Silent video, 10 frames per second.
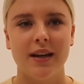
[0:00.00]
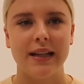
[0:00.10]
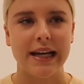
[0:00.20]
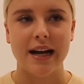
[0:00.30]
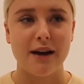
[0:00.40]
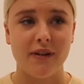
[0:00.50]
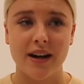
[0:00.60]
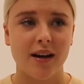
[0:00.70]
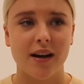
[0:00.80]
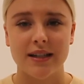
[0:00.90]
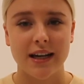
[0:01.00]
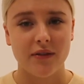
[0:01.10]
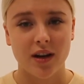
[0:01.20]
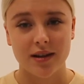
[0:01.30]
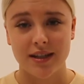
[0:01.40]
like I find it hard to even
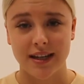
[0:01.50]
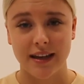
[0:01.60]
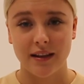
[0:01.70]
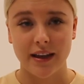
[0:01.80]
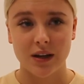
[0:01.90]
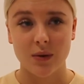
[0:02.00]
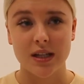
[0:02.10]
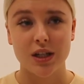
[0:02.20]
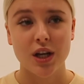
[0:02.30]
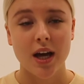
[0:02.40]
understand the language.